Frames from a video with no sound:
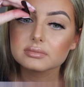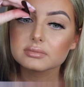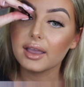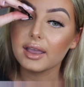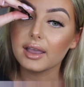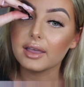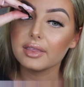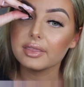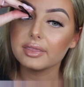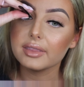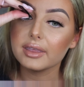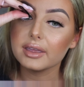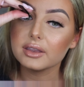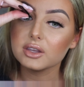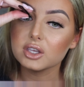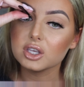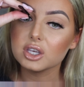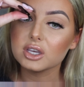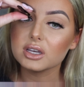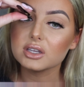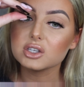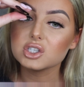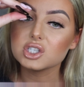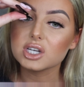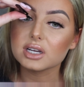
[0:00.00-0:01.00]
And then
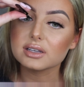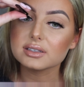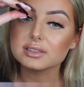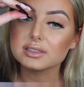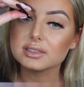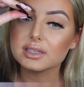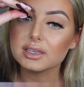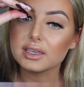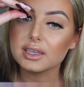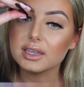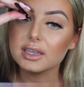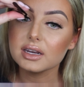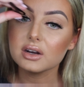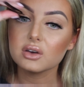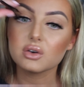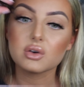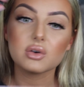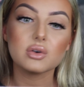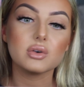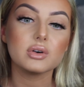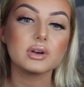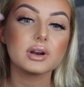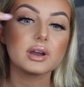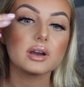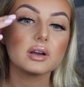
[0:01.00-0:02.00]
you adjust the inner
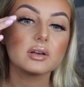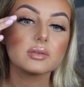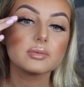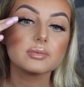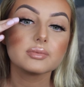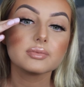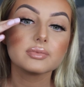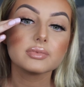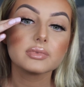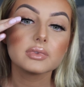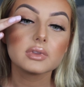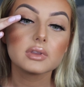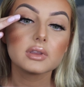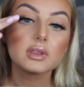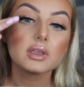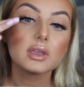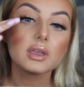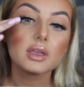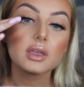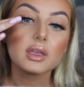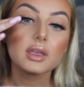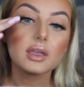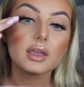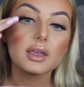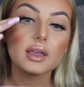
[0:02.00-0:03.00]
corner.
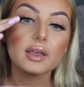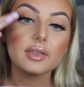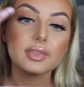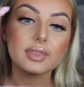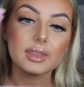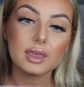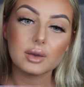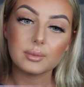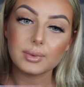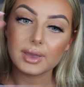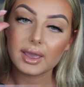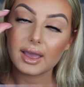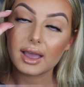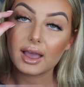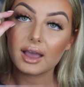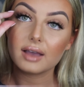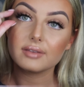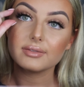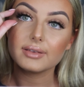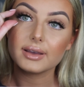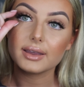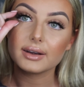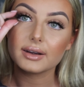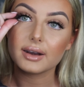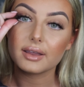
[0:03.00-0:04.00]
And there we
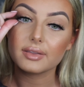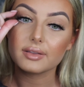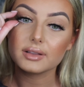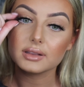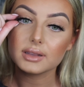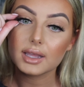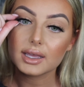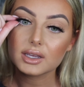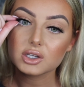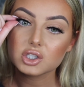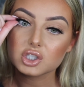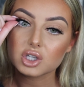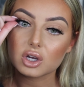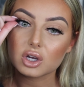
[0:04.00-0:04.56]
have another lash